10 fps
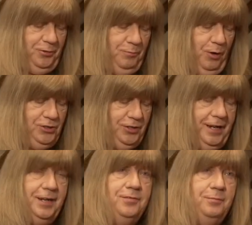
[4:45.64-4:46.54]
we've
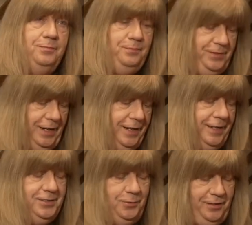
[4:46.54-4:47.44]
modulated from
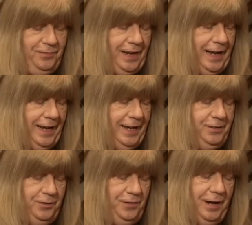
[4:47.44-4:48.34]
D to E flat,
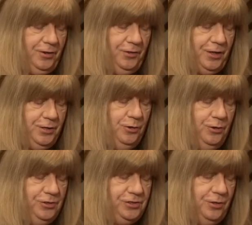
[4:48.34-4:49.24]
and you've now got the
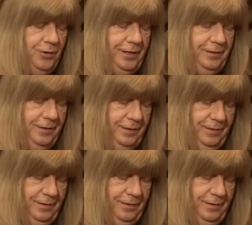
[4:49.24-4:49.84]
chords going.